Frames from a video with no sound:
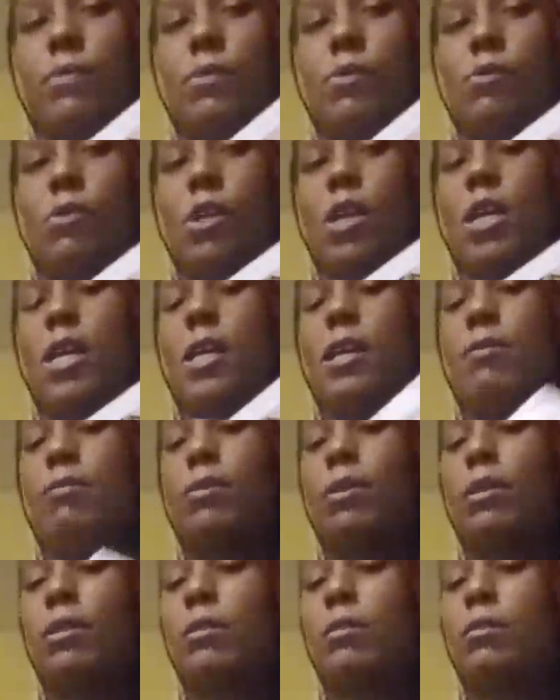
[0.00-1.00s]
Okay,
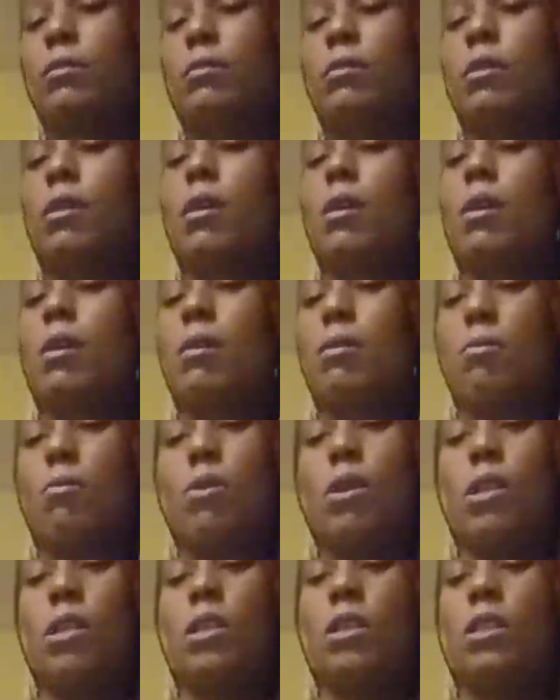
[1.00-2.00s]

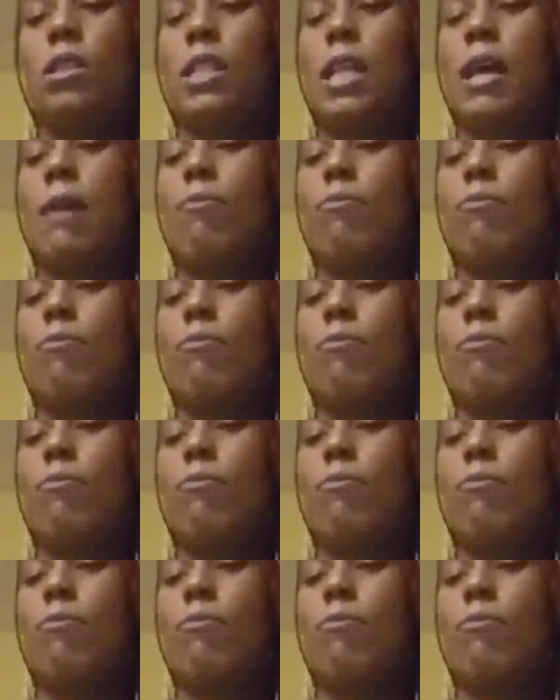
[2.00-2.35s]
it looks like